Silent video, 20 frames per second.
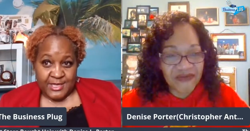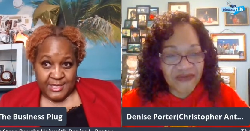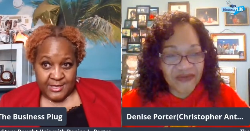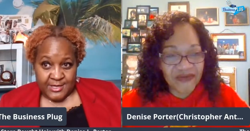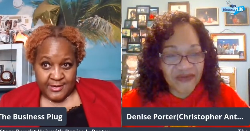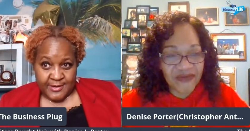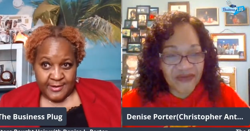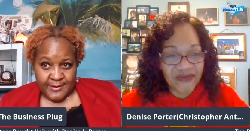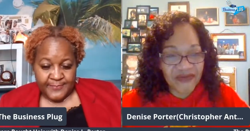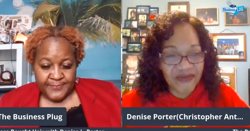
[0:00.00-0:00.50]

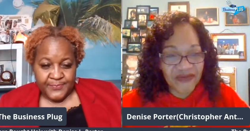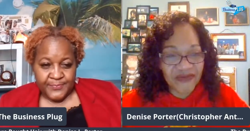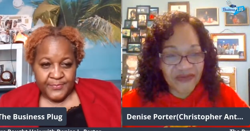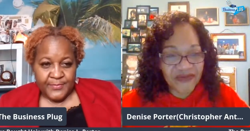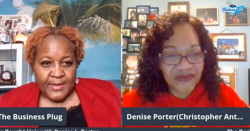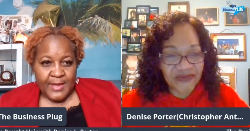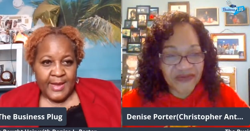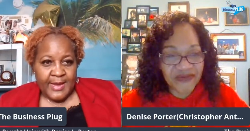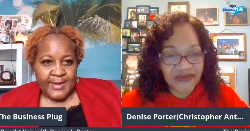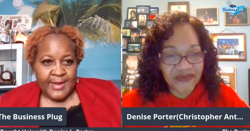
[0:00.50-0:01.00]
Speaker 1: here,
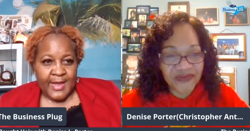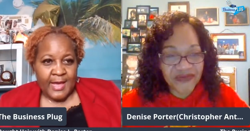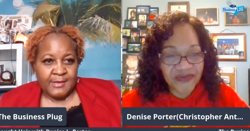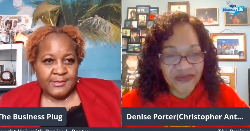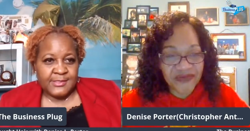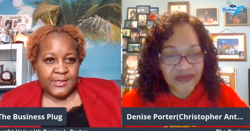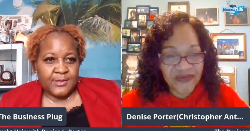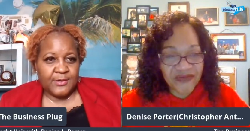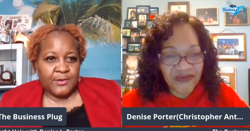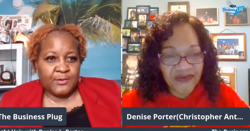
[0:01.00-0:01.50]
and
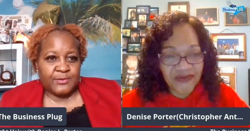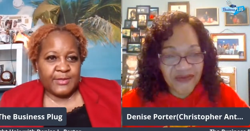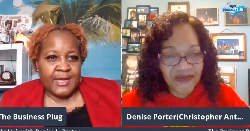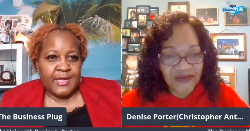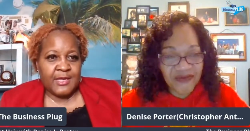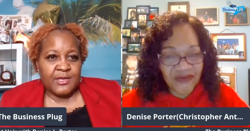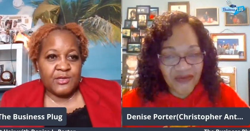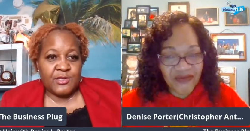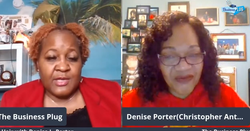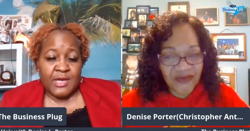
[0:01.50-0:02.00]
also they
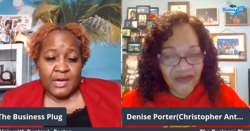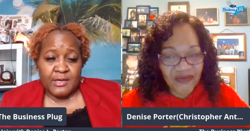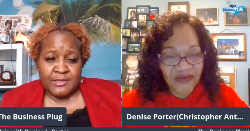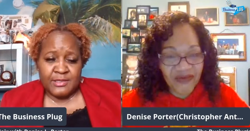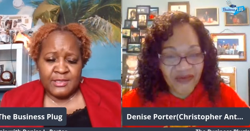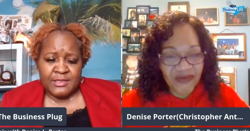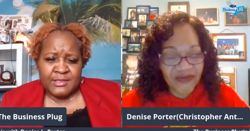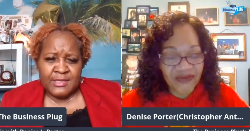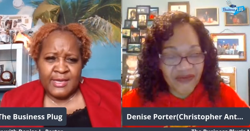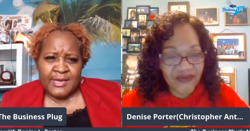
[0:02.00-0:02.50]
can.
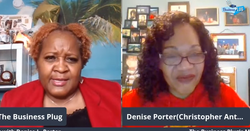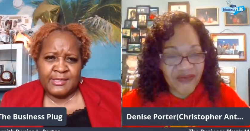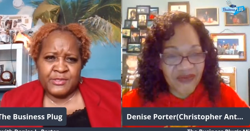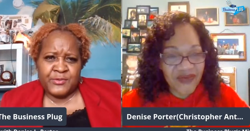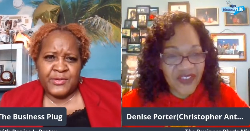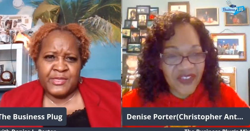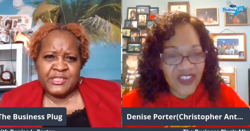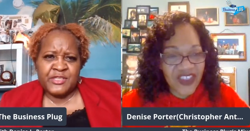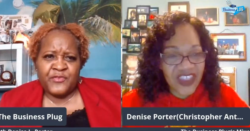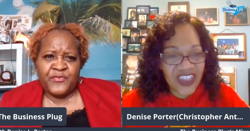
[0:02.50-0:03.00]
Is
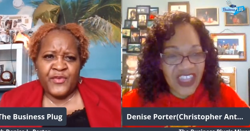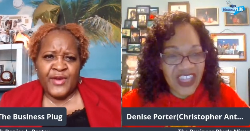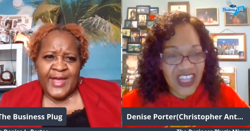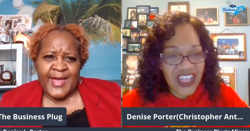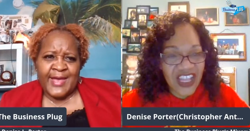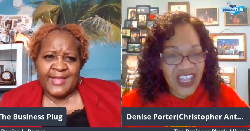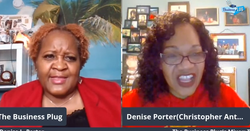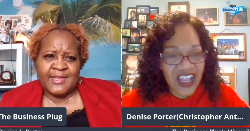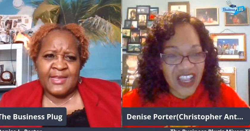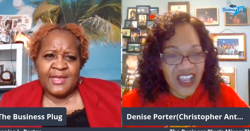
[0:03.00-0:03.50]
Christopher
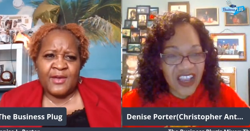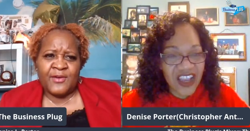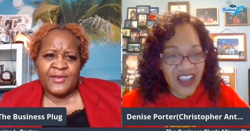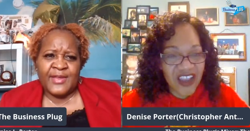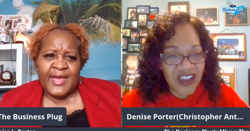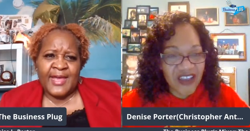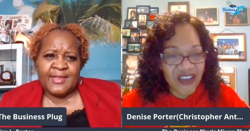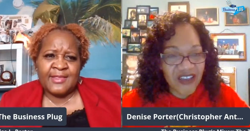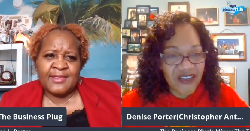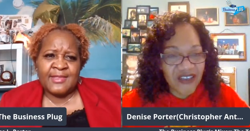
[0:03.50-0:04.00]
Anthony on
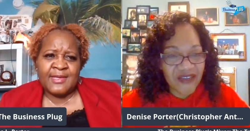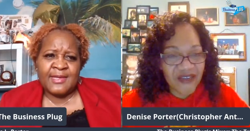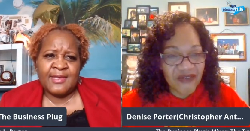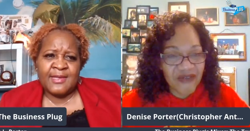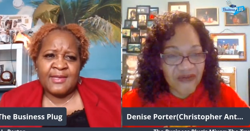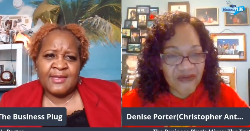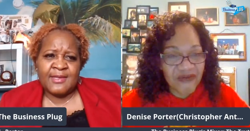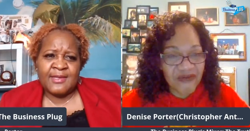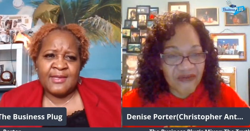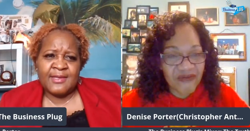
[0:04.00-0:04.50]
Etsy?
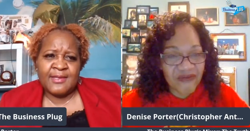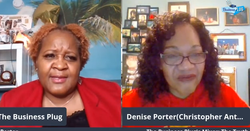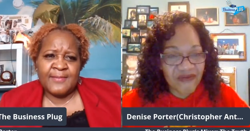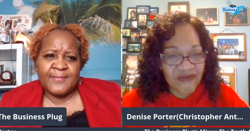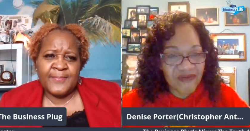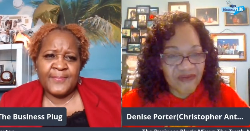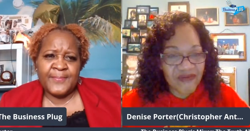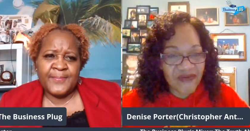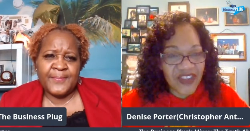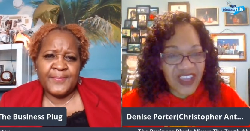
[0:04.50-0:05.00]

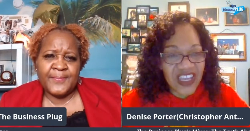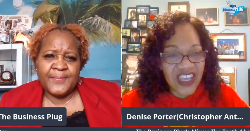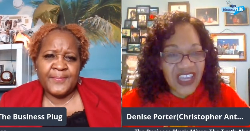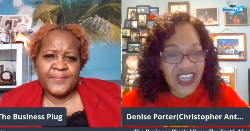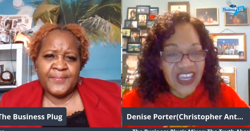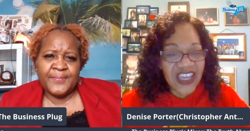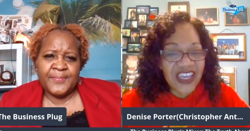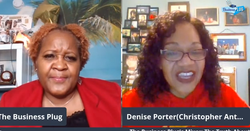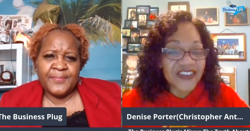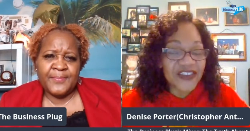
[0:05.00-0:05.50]

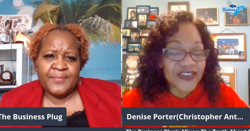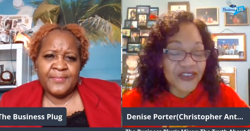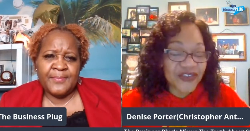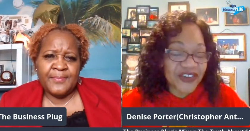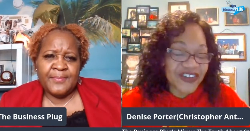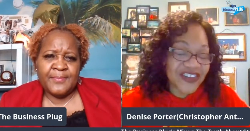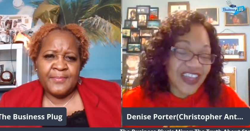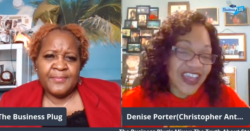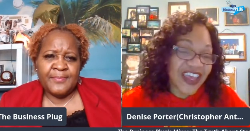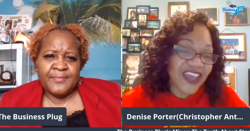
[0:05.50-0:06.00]
Speaker 2: It's
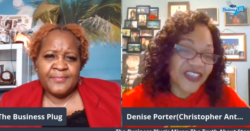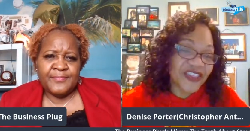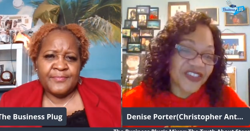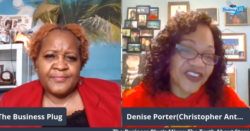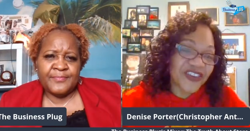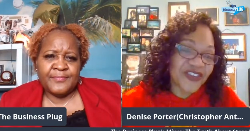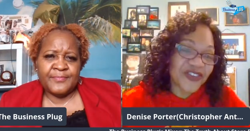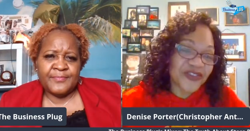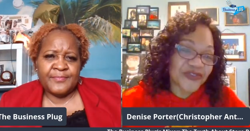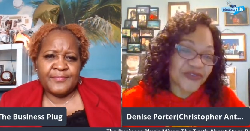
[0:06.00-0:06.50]
Chris
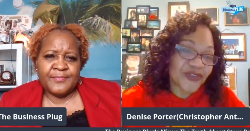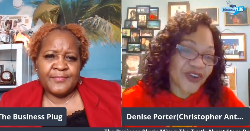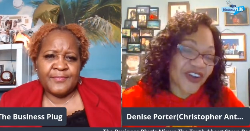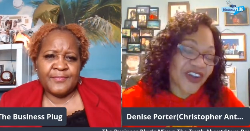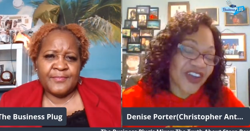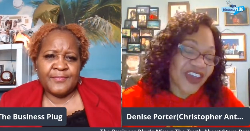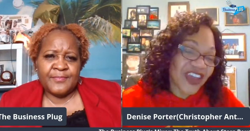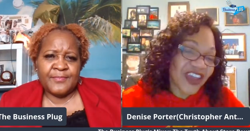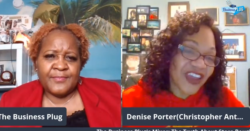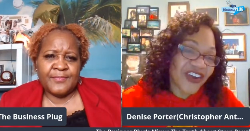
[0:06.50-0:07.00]
Anthony's
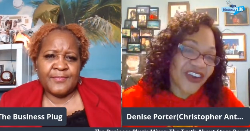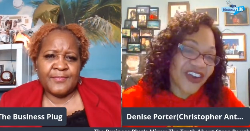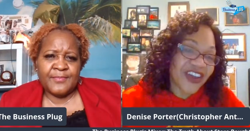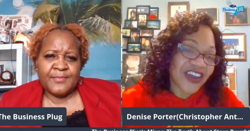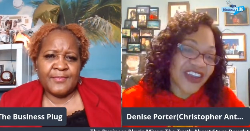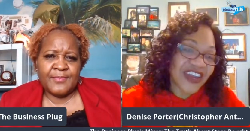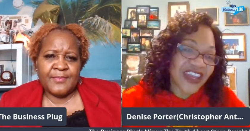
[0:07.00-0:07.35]
Raw Hair